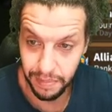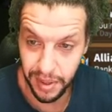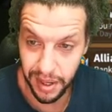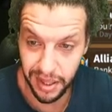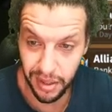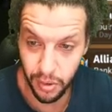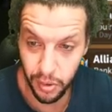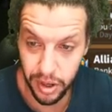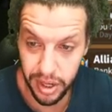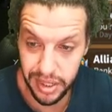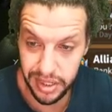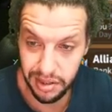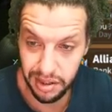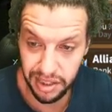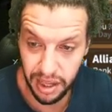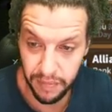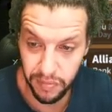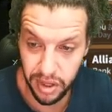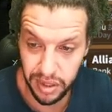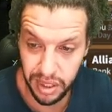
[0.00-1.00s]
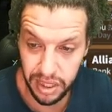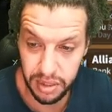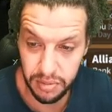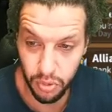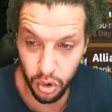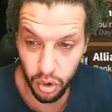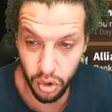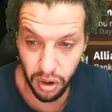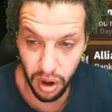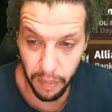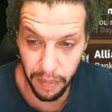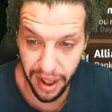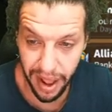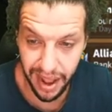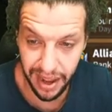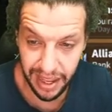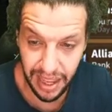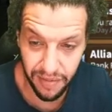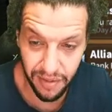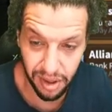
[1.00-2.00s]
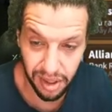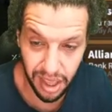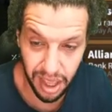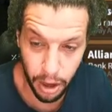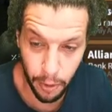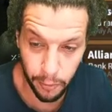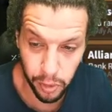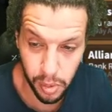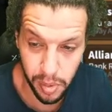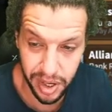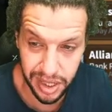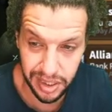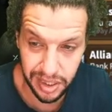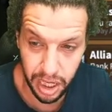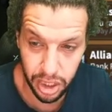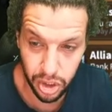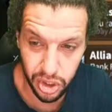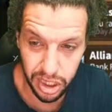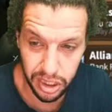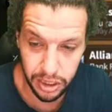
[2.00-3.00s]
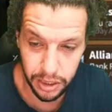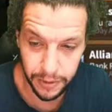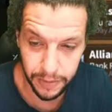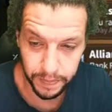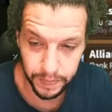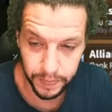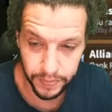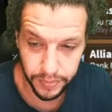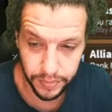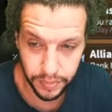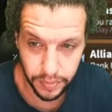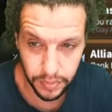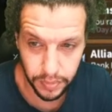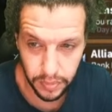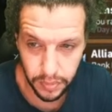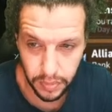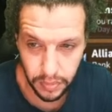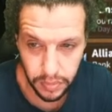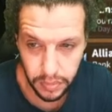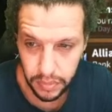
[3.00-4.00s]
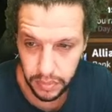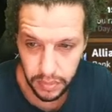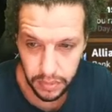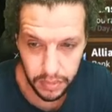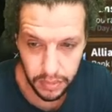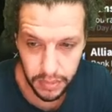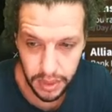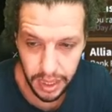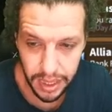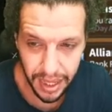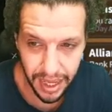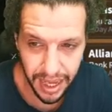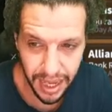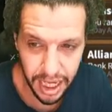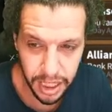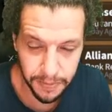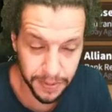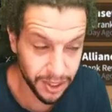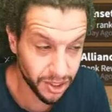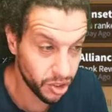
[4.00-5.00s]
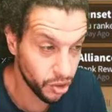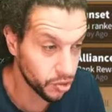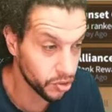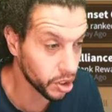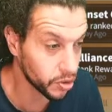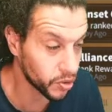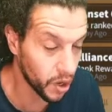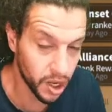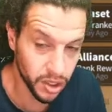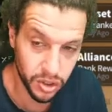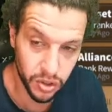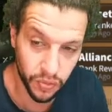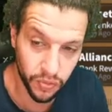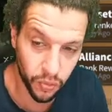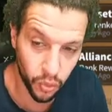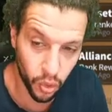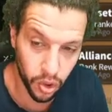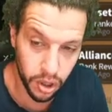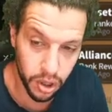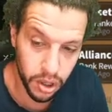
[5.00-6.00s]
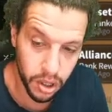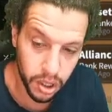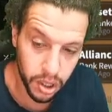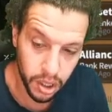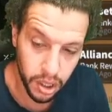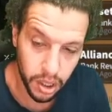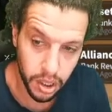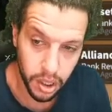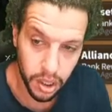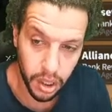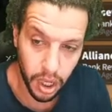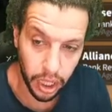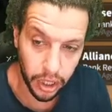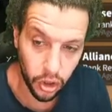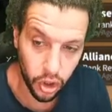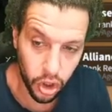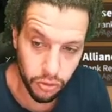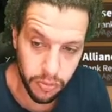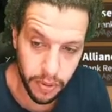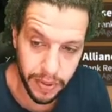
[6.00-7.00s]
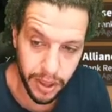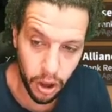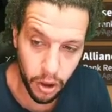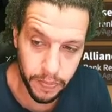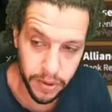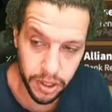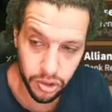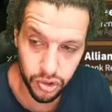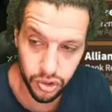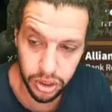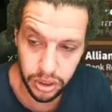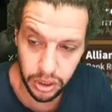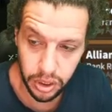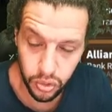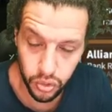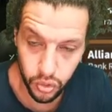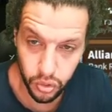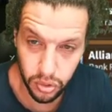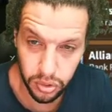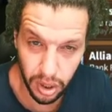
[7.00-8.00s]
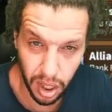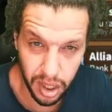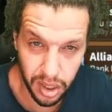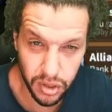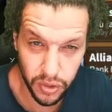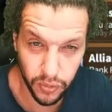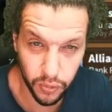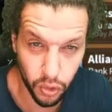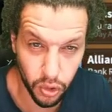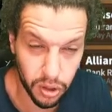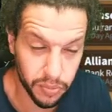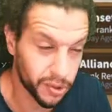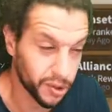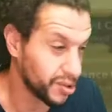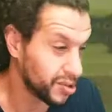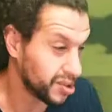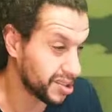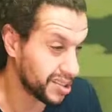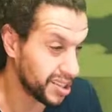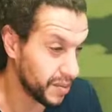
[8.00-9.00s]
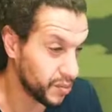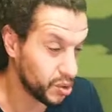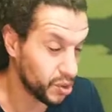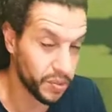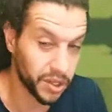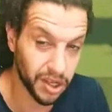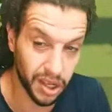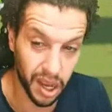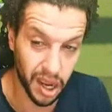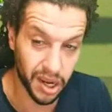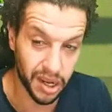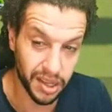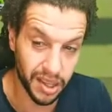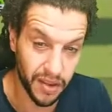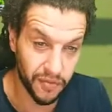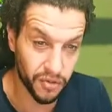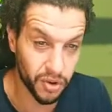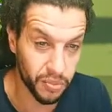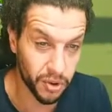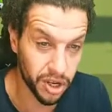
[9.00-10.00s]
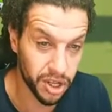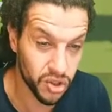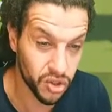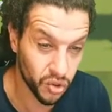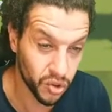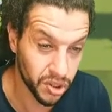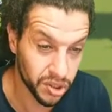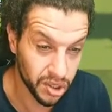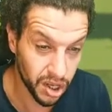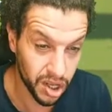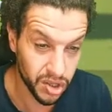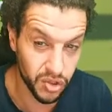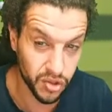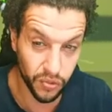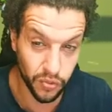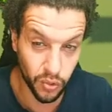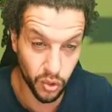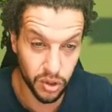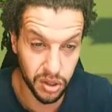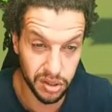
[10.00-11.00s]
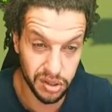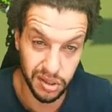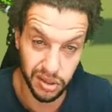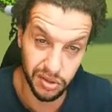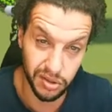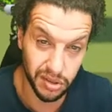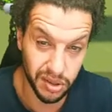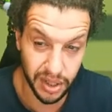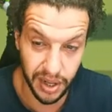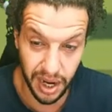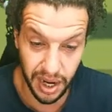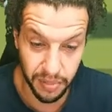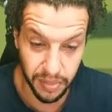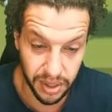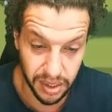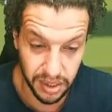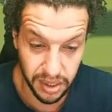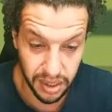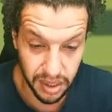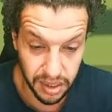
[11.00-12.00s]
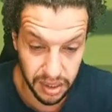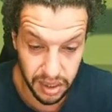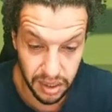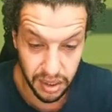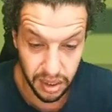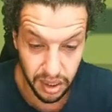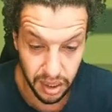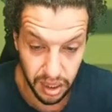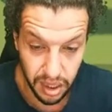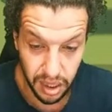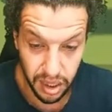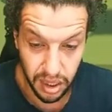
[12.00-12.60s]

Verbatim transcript: But otherwise, this update is more about KVK optimization, especially on the tides of war I don't know, maybe I'll be interested to do Tides of War because it seemed to be like everybody doing Tides of War, so it kind of makes sense